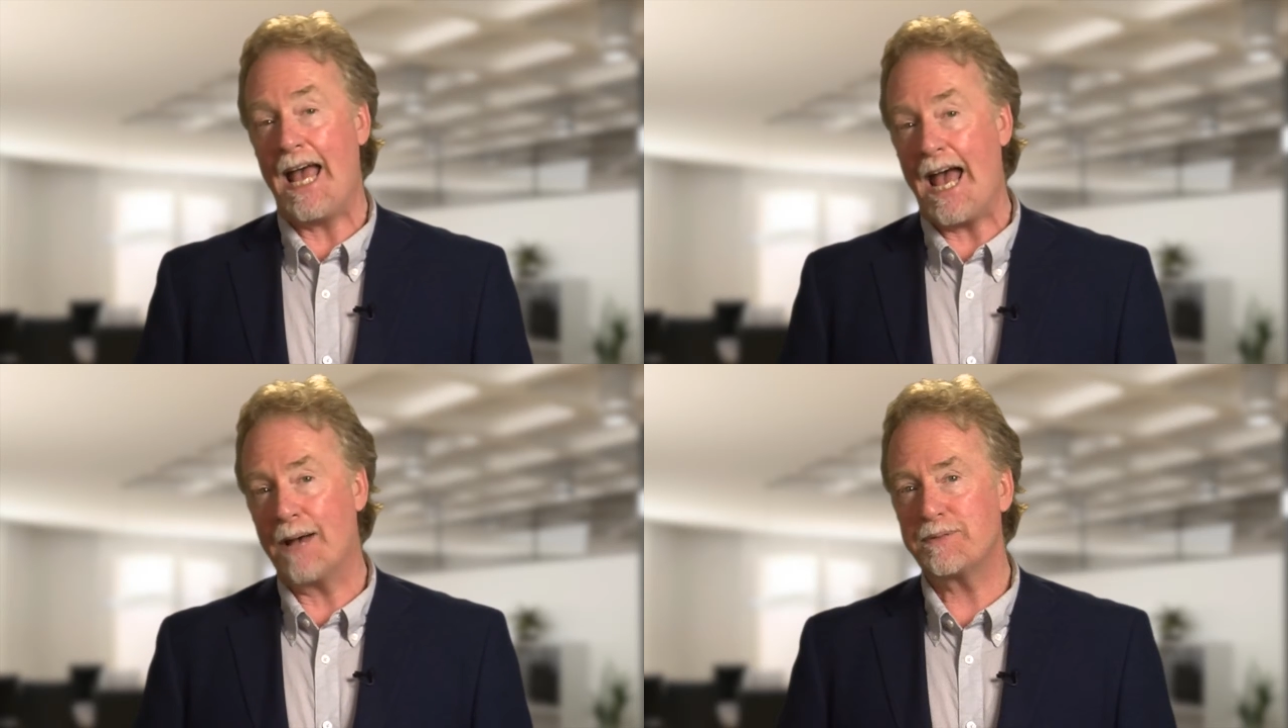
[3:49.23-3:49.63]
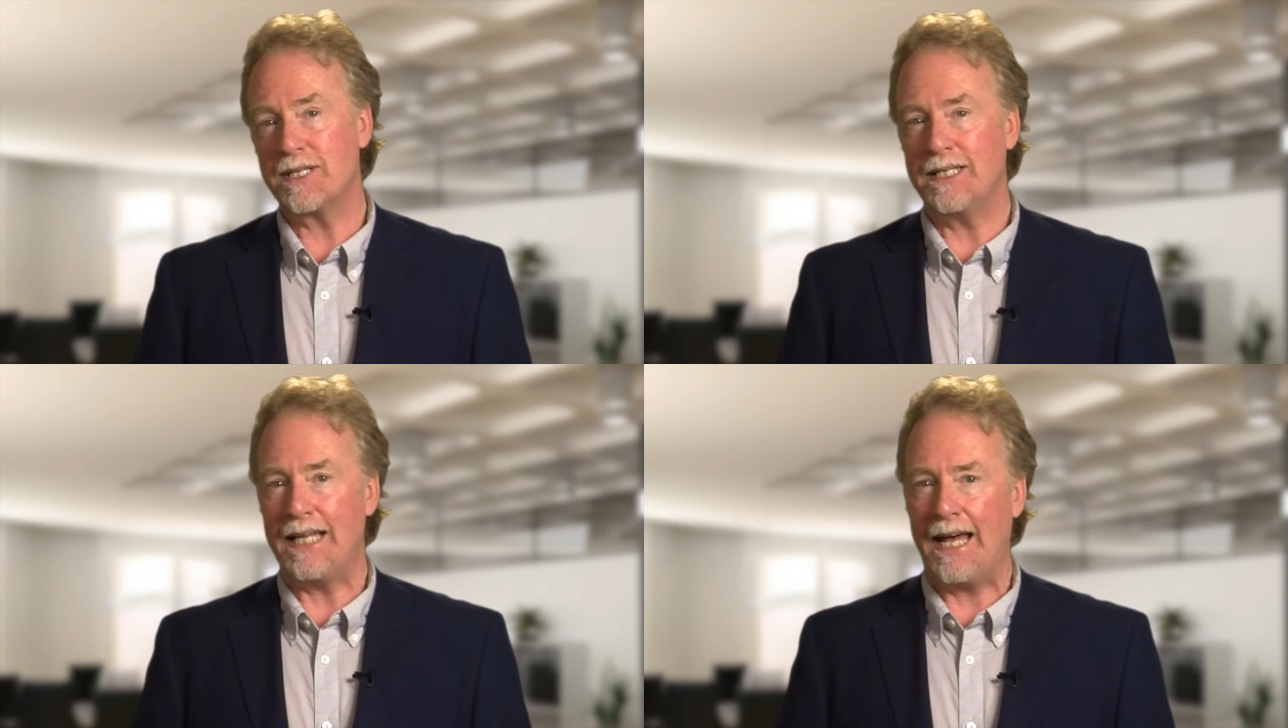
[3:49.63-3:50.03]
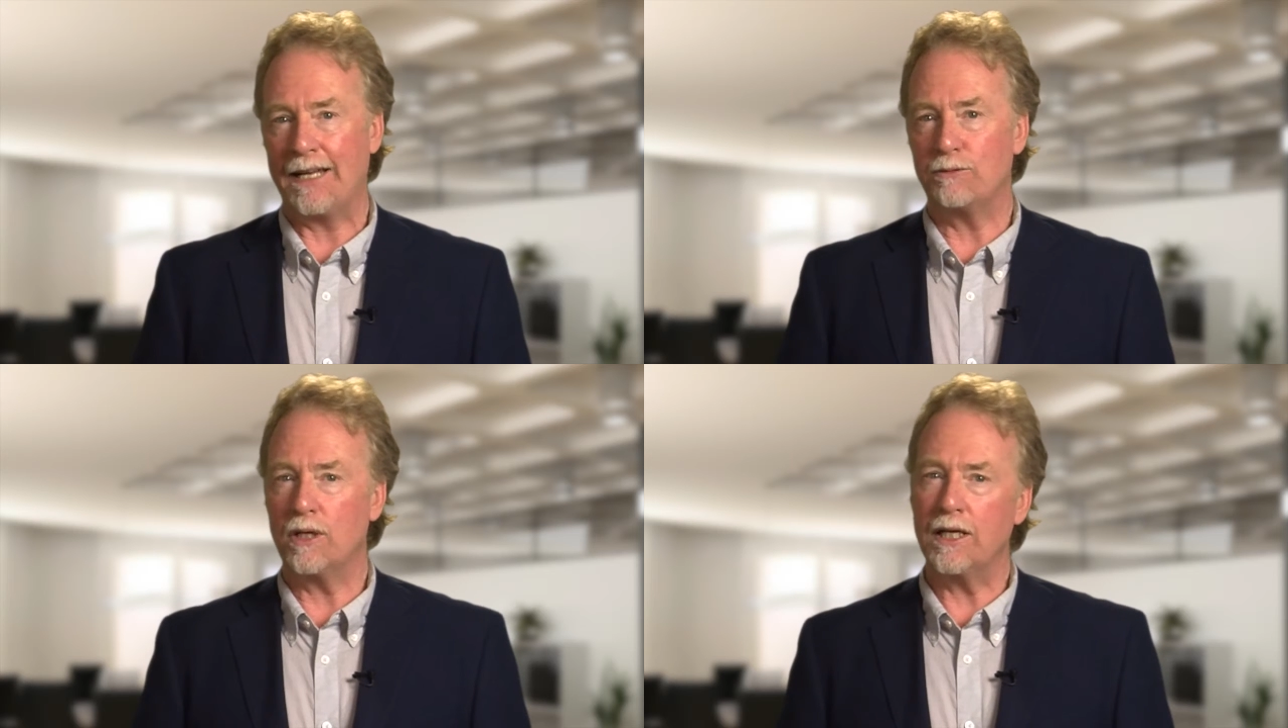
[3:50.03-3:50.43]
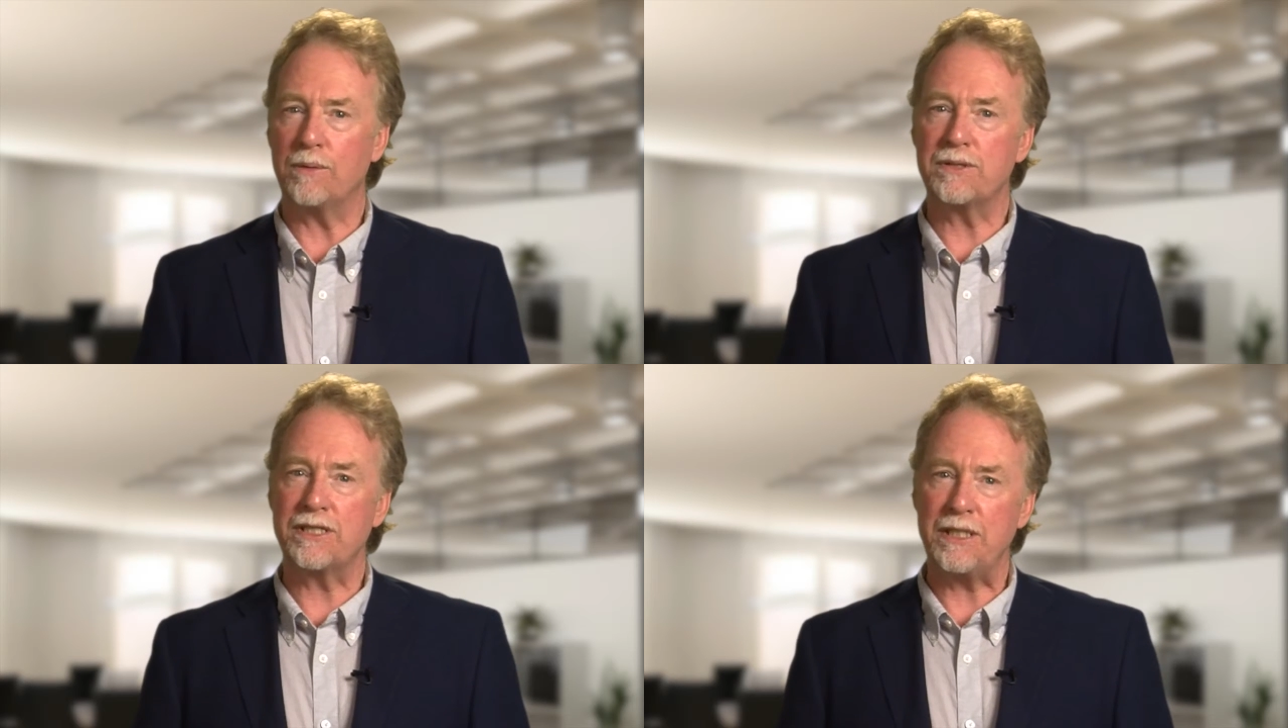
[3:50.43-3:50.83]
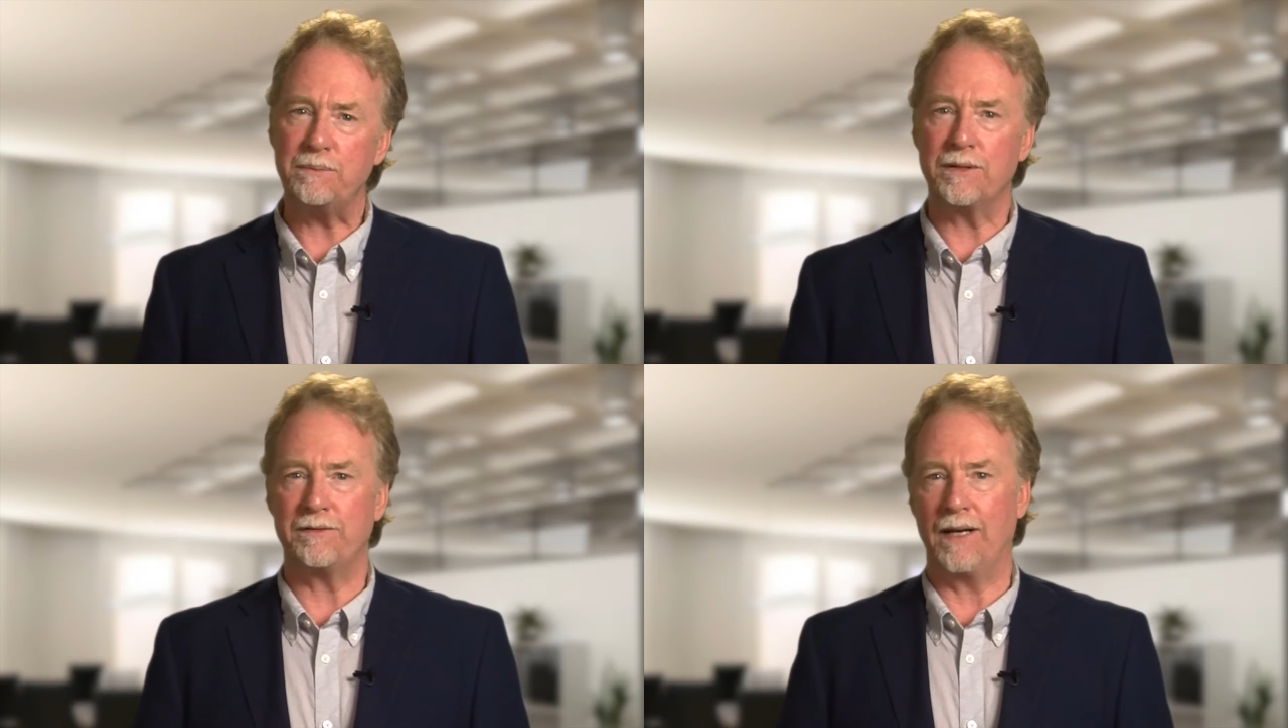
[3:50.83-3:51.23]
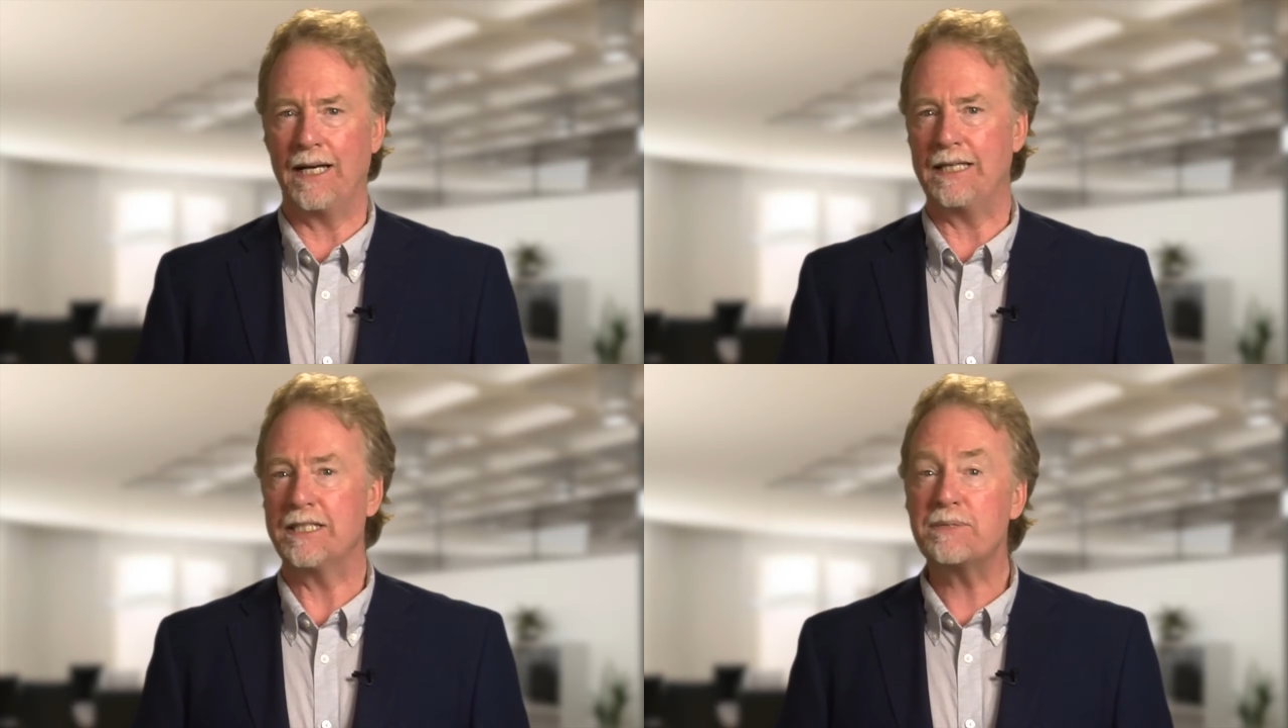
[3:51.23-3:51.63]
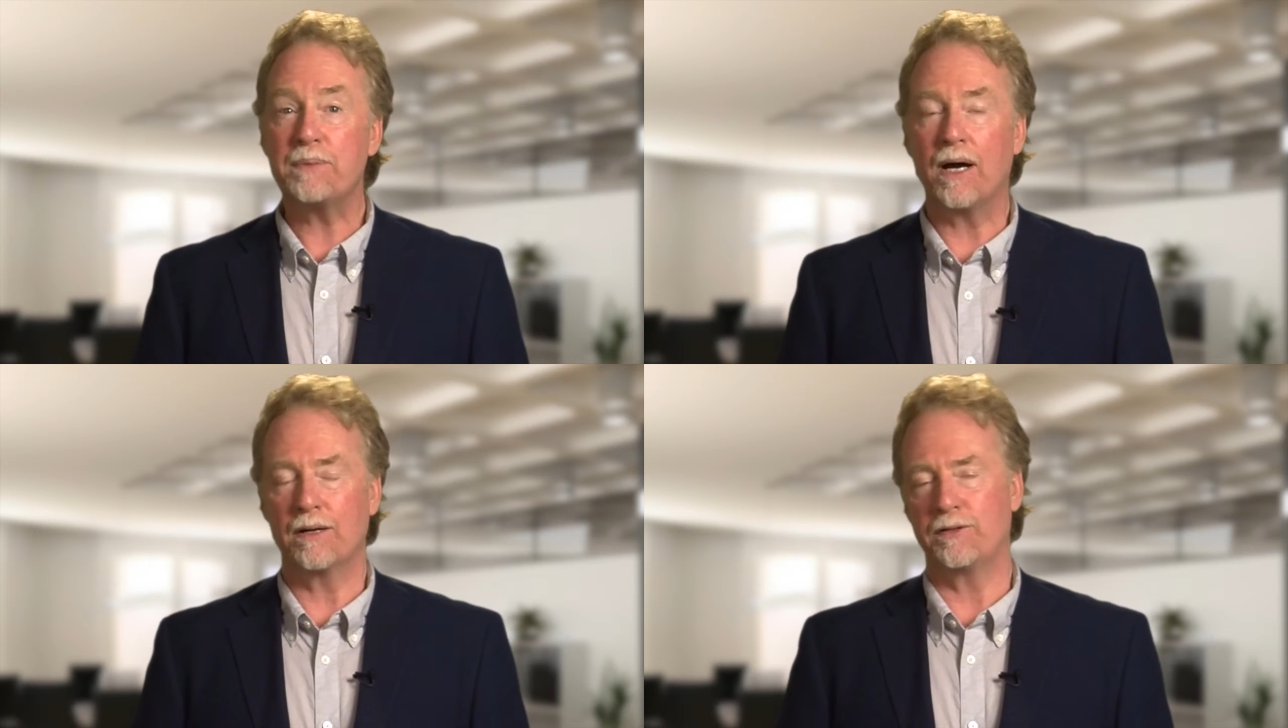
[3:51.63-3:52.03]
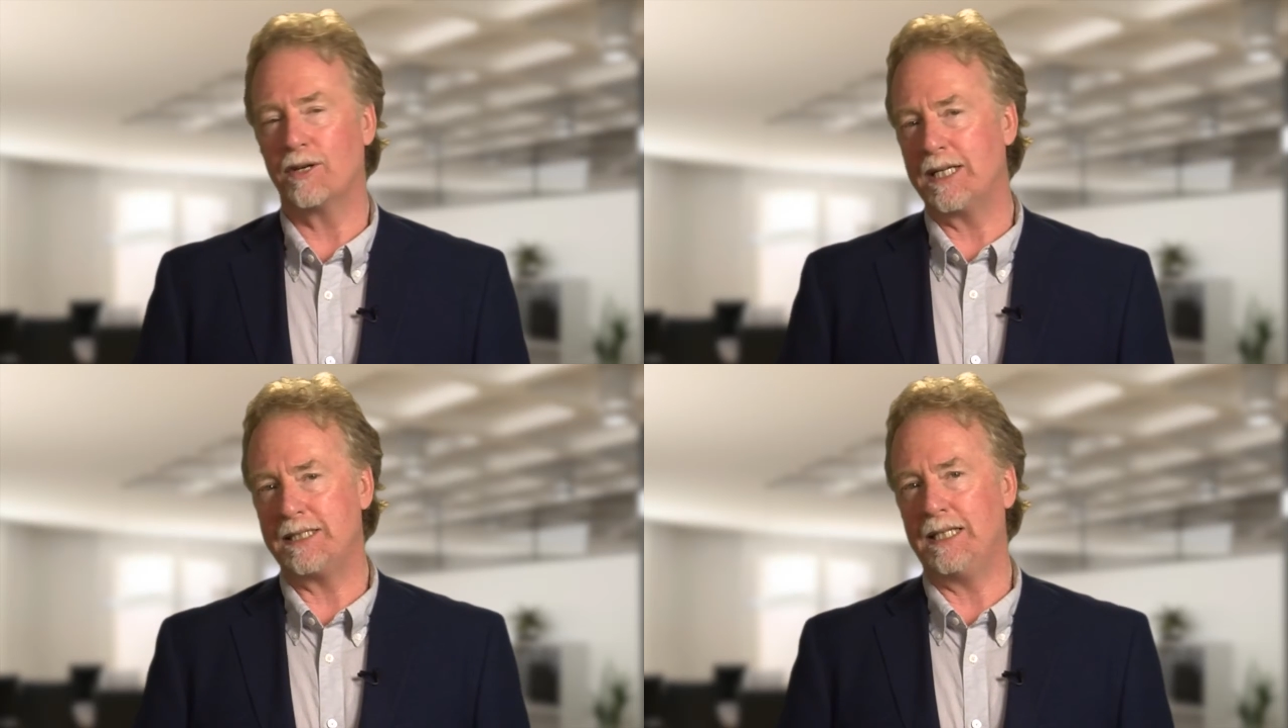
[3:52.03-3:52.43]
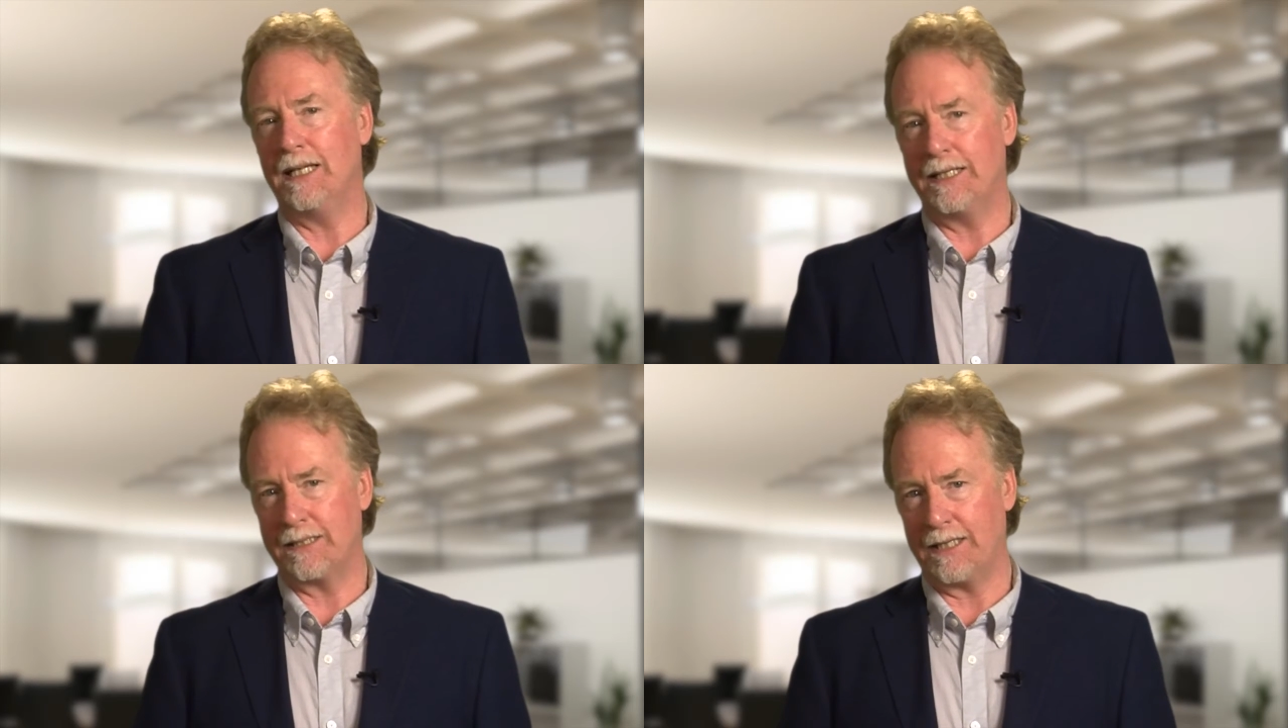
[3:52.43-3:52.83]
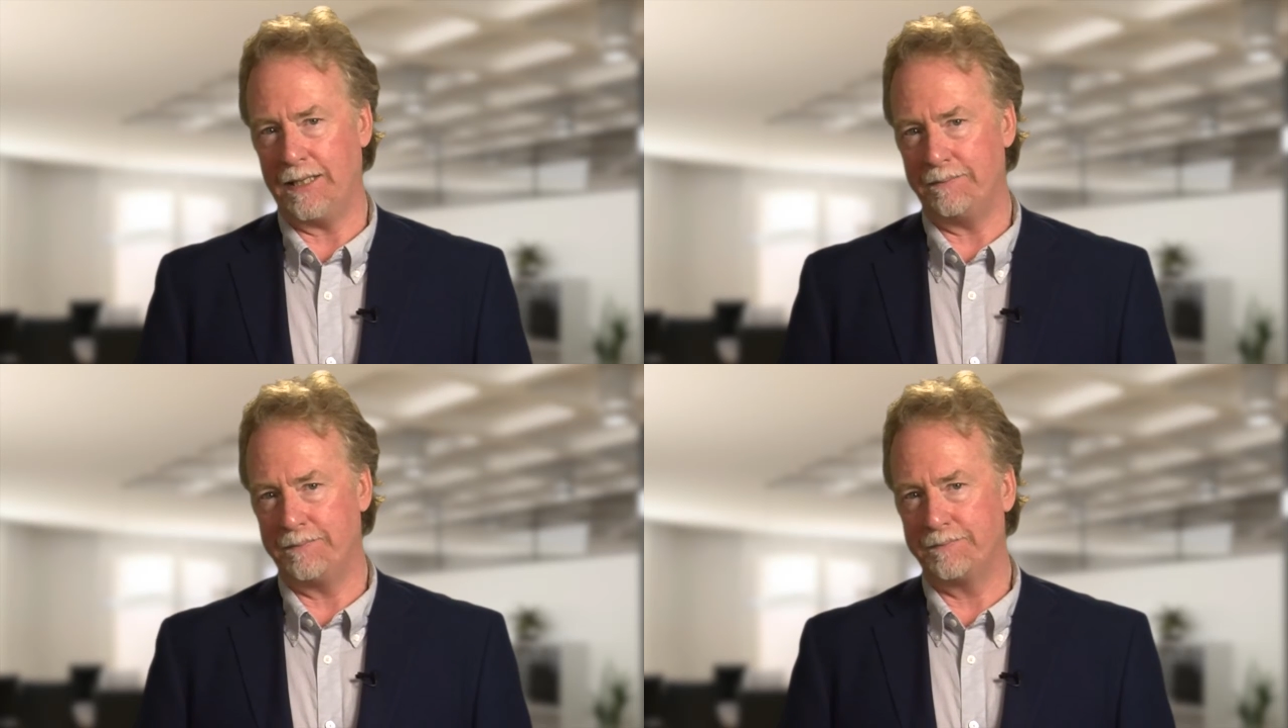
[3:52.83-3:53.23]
apps, and data will help simplify this part of your IT landscape.